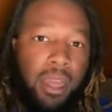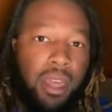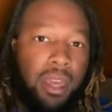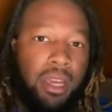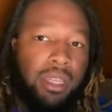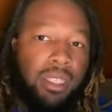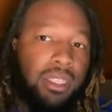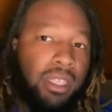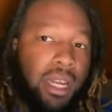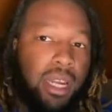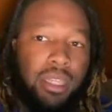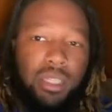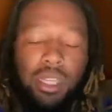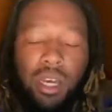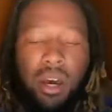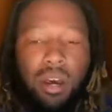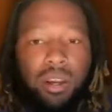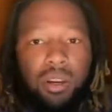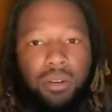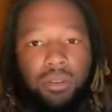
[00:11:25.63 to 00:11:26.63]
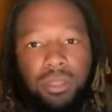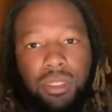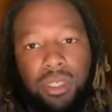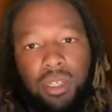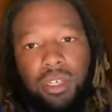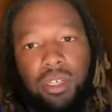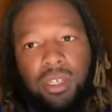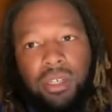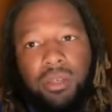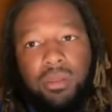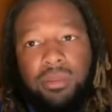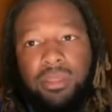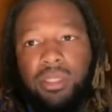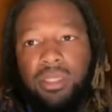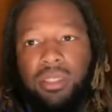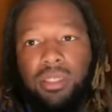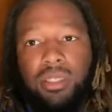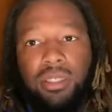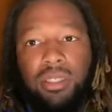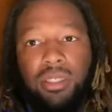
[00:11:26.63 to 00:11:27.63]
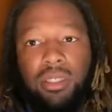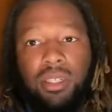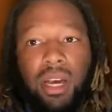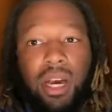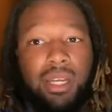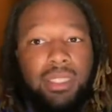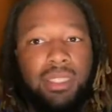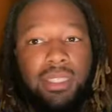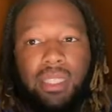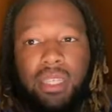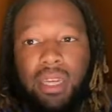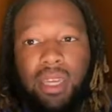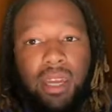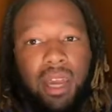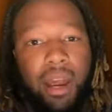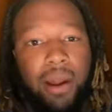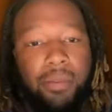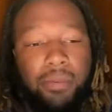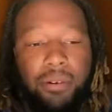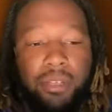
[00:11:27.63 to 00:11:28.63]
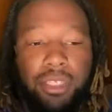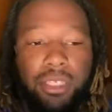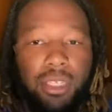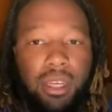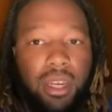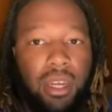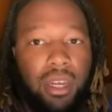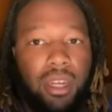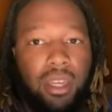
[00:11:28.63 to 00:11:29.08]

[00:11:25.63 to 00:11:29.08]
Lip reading: shout out to all the new subs. I see it, I appreciate it.